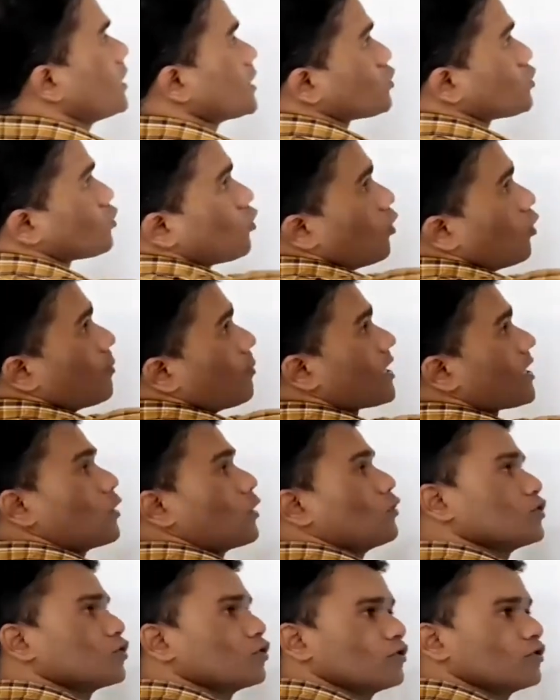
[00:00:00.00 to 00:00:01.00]
obey Raoult's
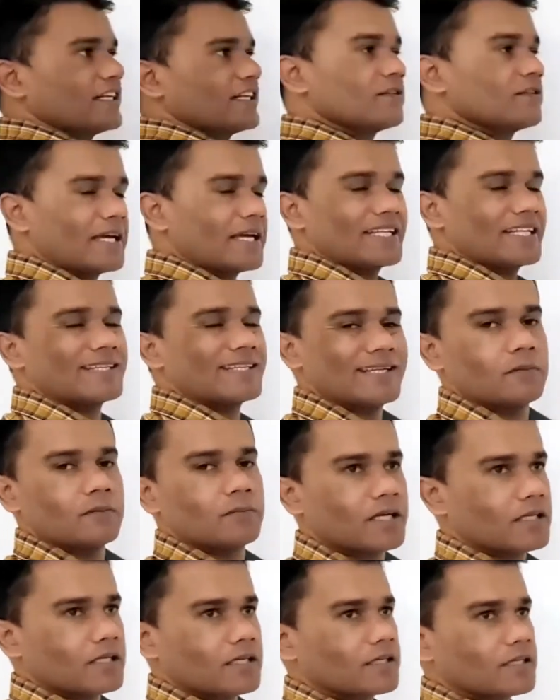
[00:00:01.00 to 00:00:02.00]
law. That's the main thing.
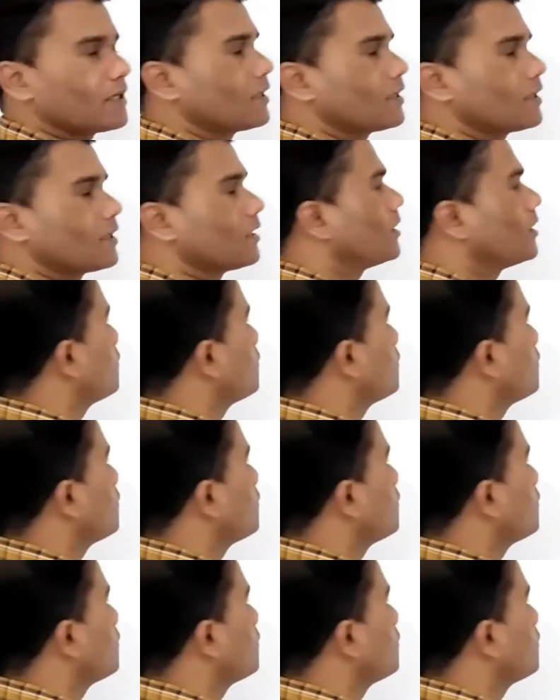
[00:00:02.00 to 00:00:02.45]
But what's the